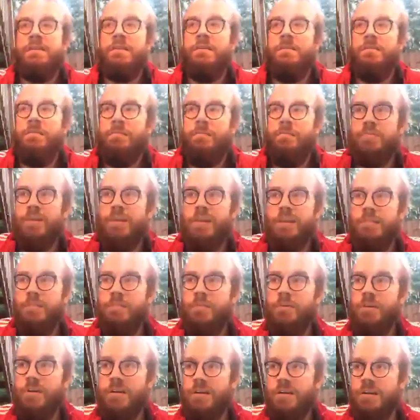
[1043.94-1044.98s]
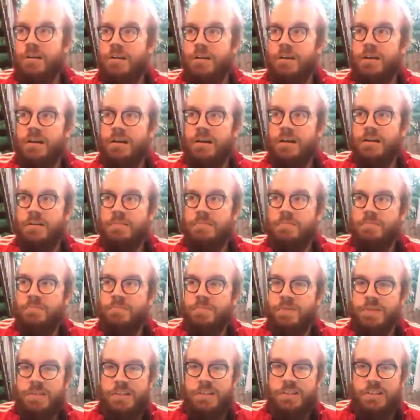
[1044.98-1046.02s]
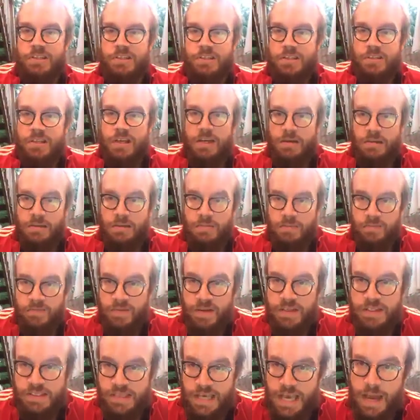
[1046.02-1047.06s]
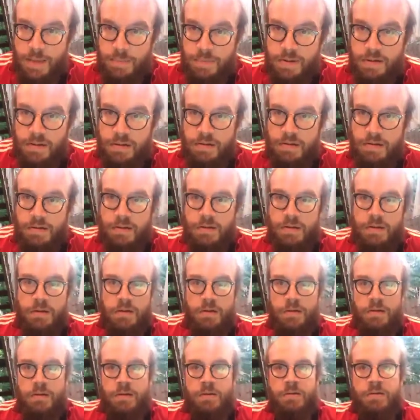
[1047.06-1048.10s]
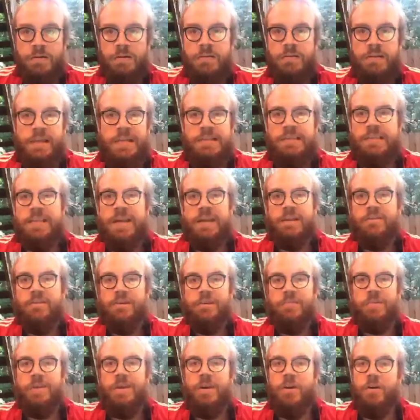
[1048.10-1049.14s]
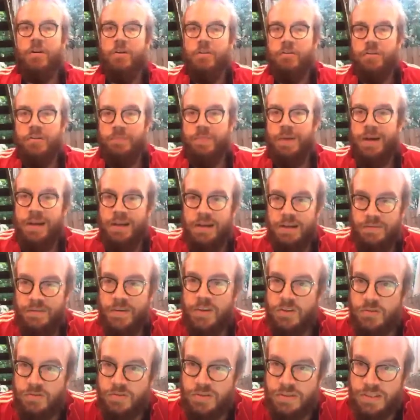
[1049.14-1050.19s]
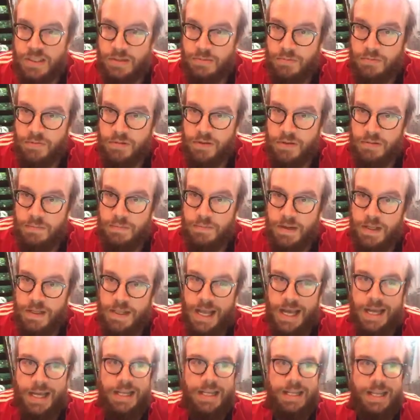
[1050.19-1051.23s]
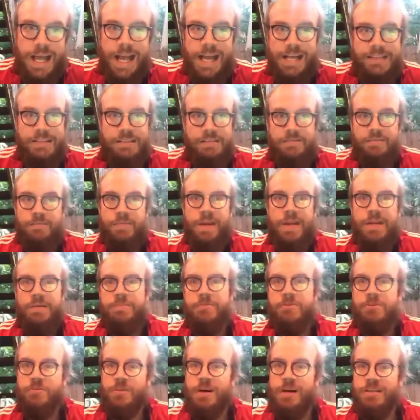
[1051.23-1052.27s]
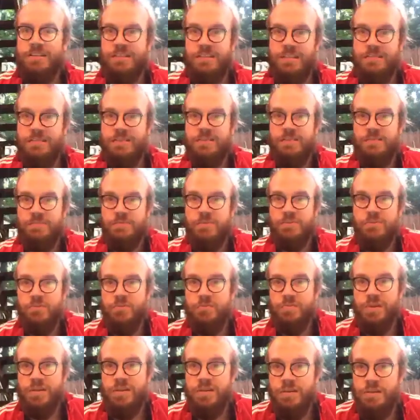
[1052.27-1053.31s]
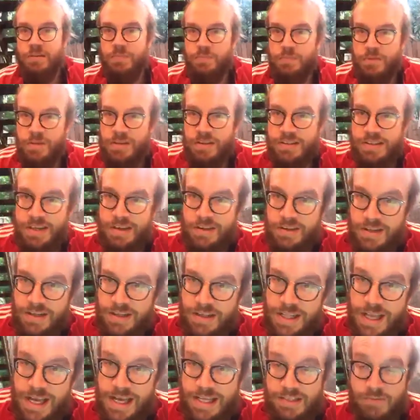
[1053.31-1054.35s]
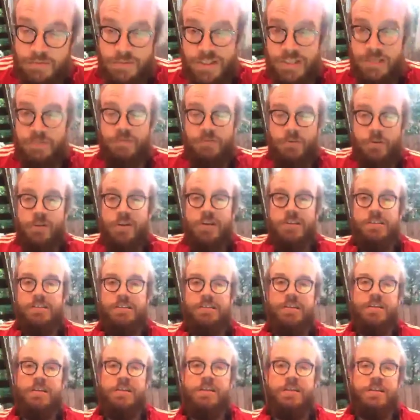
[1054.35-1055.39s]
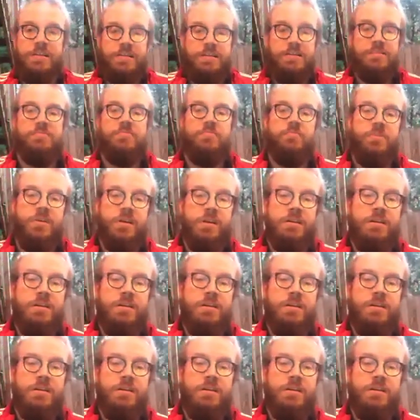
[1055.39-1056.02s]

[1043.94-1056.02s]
brick and mortar positions, like fixed capital. That's not going to be owned by individuals anymore. And that class of petty bourgeois is going to be subsumed into the proletarian class, which of course is what